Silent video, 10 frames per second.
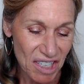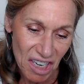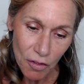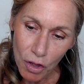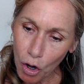
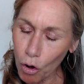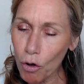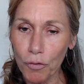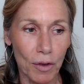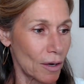dig in the
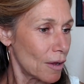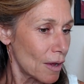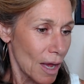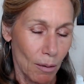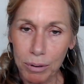earth and
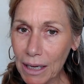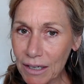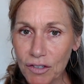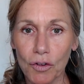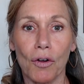
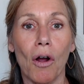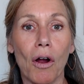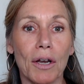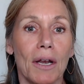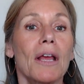plant in your
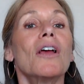garden.